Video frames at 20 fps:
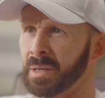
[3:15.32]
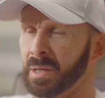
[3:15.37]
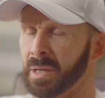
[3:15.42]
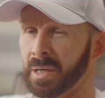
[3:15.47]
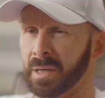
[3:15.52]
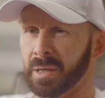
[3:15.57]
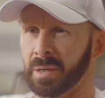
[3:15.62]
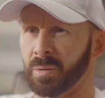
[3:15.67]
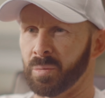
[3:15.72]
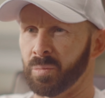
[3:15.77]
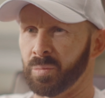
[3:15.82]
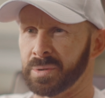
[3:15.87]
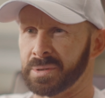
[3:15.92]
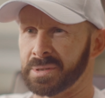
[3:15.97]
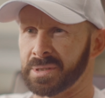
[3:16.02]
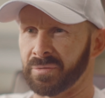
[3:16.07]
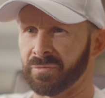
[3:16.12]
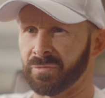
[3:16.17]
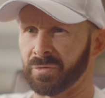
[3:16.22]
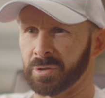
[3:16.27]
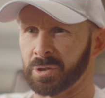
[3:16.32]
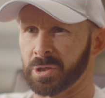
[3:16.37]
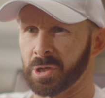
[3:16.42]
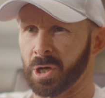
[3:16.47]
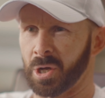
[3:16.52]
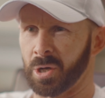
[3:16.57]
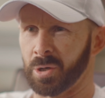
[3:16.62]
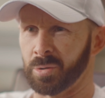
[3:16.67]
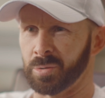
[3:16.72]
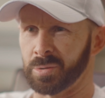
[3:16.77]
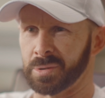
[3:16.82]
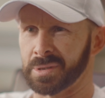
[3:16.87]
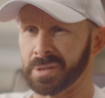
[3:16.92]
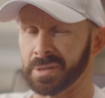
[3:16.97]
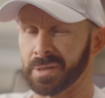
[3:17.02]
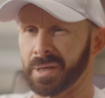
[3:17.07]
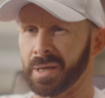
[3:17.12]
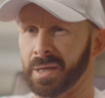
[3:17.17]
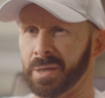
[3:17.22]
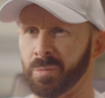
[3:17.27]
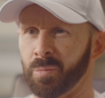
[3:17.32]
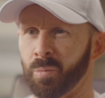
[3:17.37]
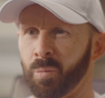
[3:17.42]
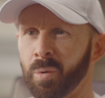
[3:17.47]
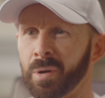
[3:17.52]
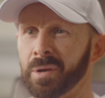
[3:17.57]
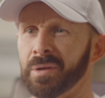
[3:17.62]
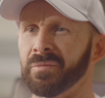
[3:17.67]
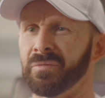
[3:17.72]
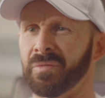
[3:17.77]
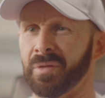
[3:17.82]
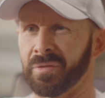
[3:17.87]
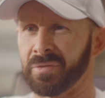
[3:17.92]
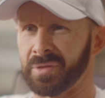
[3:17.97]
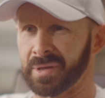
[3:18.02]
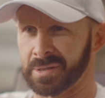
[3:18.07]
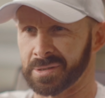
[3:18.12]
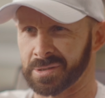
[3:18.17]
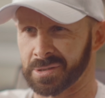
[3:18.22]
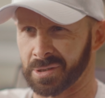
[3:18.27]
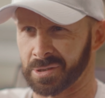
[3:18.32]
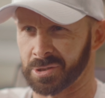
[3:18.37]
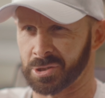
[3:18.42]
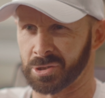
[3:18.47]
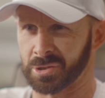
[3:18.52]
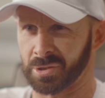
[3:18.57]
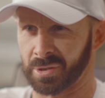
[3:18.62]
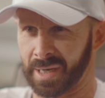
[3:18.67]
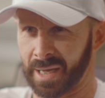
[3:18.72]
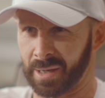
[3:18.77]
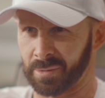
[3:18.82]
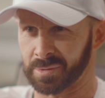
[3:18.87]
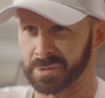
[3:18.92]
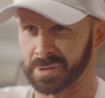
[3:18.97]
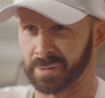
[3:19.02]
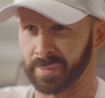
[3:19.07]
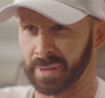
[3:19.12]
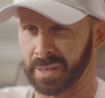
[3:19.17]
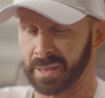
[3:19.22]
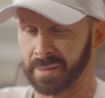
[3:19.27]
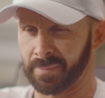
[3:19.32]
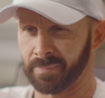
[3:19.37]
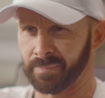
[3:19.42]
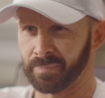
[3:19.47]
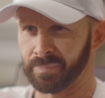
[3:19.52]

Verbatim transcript: uh, with different code. And one of the things that stood out to me,